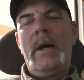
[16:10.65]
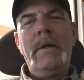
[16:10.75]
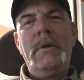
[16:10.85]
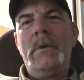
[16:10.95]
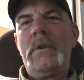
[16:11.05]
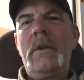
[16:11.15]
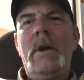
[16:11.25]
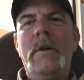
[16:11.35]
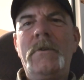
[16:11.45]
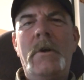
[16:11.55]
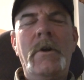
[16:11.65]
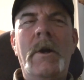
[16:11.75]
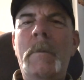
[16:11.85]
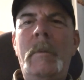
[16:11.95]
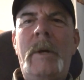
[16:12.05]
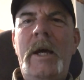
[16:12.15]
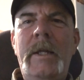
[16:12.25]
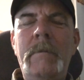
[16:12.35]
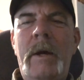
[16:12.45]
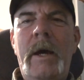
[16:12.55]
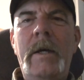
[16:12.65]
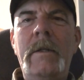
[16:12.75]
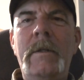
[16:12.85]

I know what the laws are and I'm abiding by it.